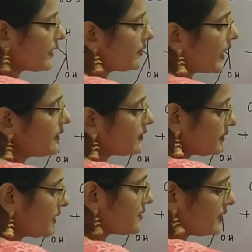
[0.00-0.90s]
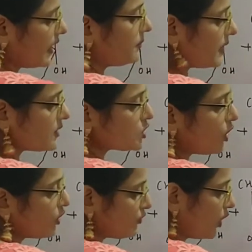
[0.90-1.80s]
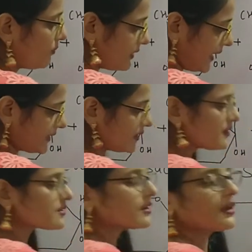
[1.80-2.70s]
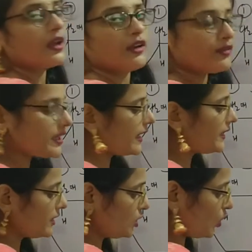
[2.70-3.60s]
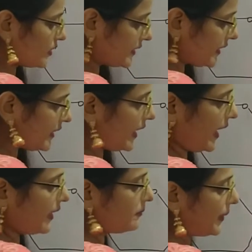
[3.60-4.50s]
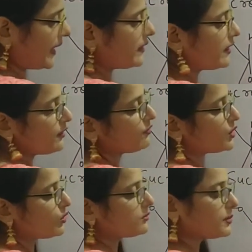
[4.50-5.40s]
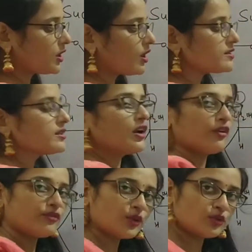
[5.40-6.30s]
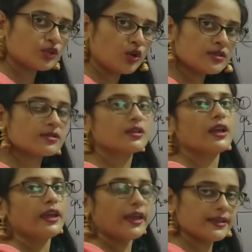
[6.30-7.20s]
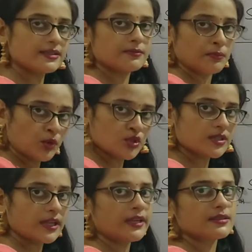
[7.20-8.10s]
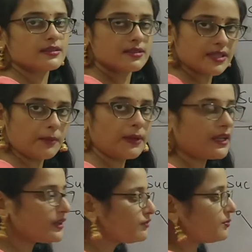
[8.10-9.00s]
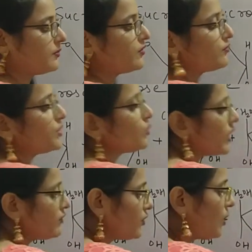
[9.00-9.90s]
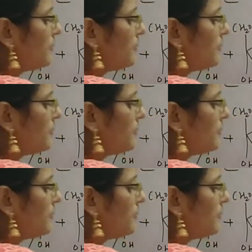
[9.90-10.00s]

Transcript: We can write this name in short form like this. We can ignore D and pyran and furan because fructose is mostly stable in furan